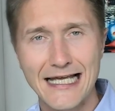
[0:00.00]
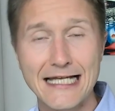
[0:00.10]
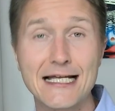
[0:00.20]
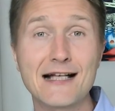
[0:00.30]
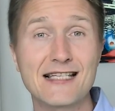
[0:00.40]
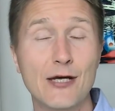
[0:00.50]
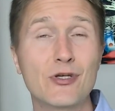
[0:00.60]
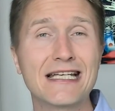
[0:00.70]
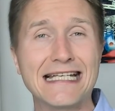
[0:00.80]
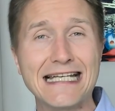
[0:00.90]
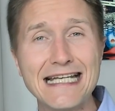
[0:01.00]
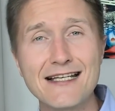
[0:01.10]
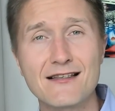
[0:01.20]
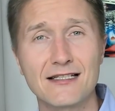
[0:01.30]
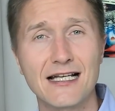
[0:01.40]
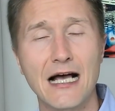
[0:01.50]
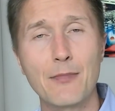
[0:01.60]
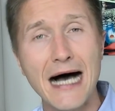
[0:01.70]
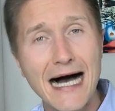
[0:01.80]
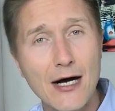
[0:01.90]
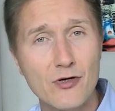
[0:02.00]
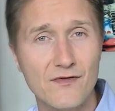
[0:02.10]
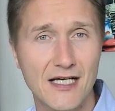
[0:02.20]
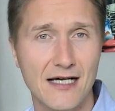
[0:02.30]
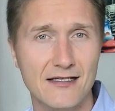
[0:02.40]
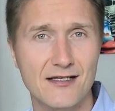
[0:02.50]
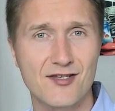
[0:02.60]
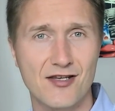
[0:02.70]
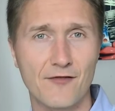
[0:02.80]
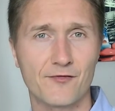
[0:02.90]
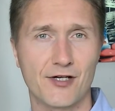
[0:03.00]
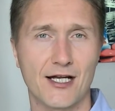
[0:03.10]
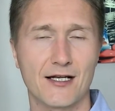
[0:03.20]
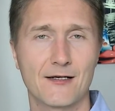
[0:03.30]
And that's how we can easily come out of that suffering.